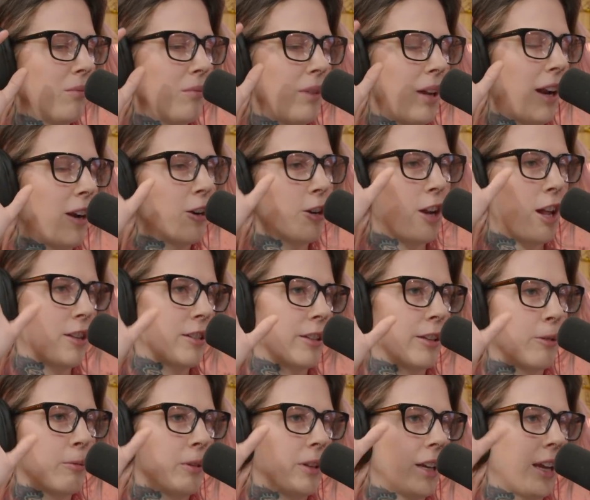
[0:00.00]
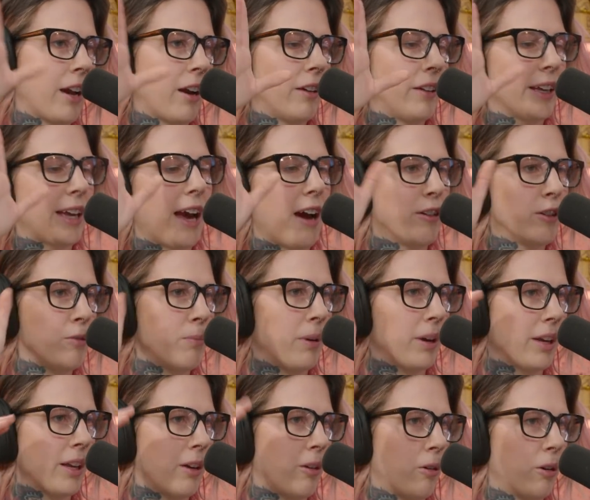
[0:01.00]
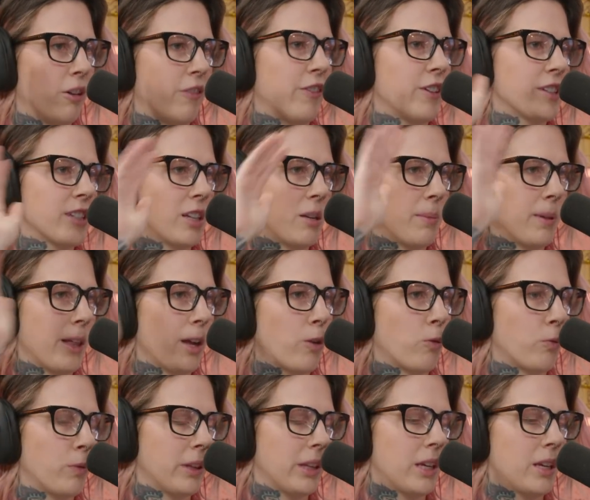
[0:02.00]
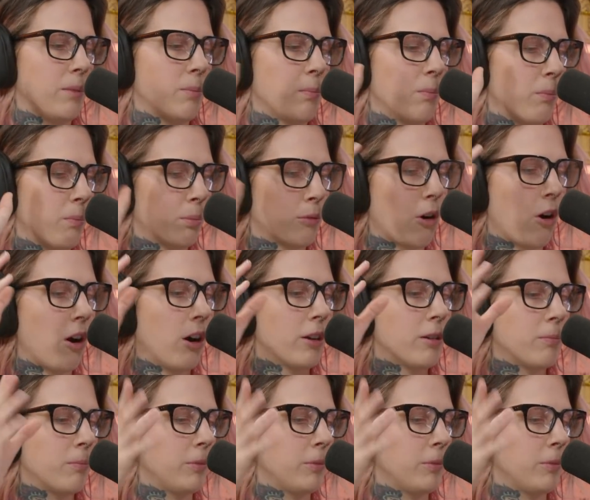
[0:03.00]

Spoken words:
I don't necessarily really care like how you bucket or if it's going to be like really broad.